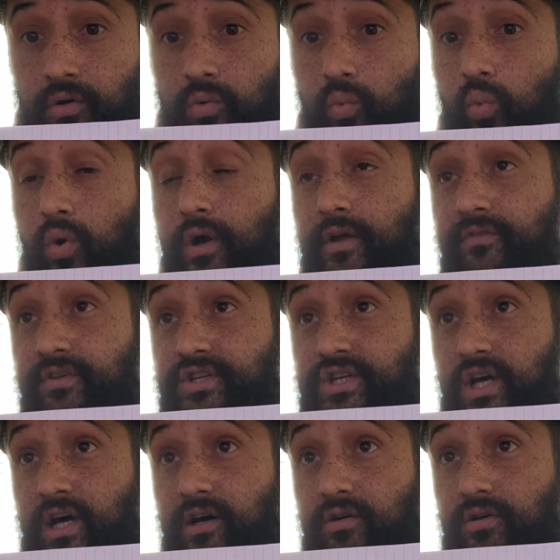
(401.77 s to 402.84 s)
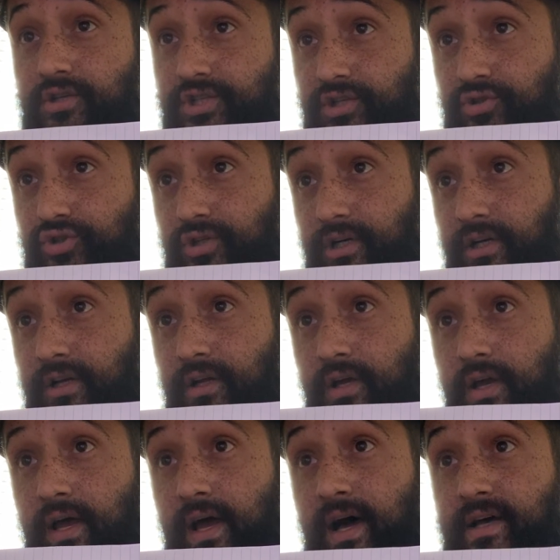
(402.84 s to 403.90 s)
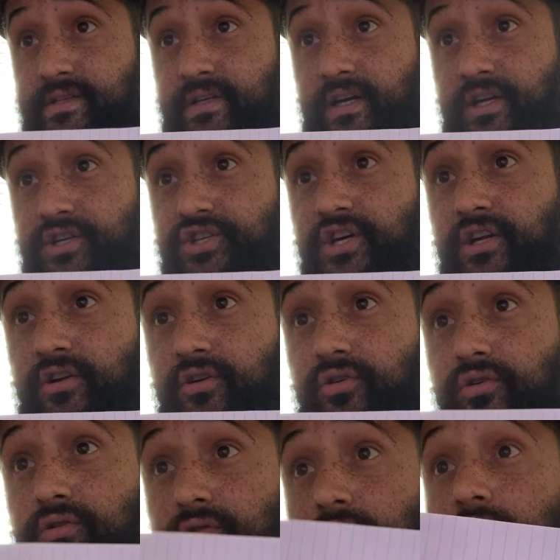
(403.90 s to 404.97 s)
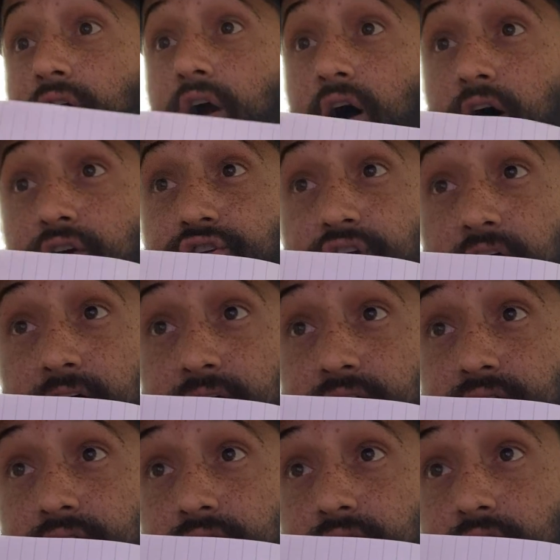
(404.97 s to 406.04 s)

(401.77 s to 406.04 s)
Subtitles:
one of the children has a congenital cataract